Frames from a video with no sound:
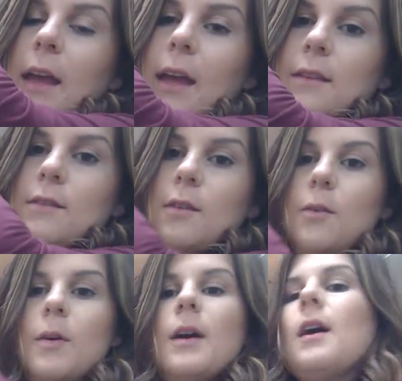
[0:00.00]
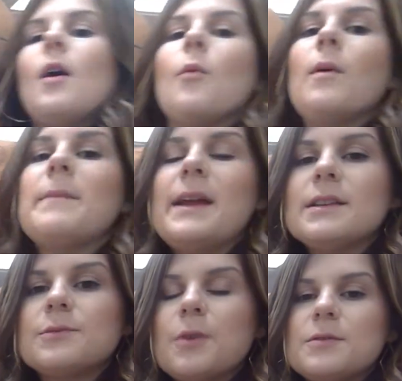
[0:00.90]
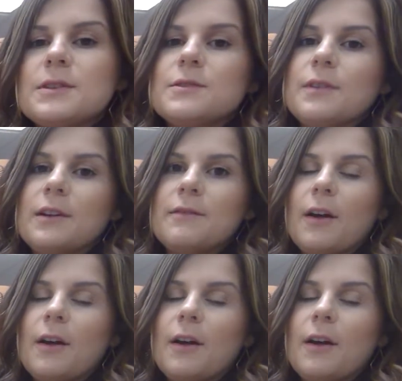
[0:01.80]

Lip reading: And so what makes roses very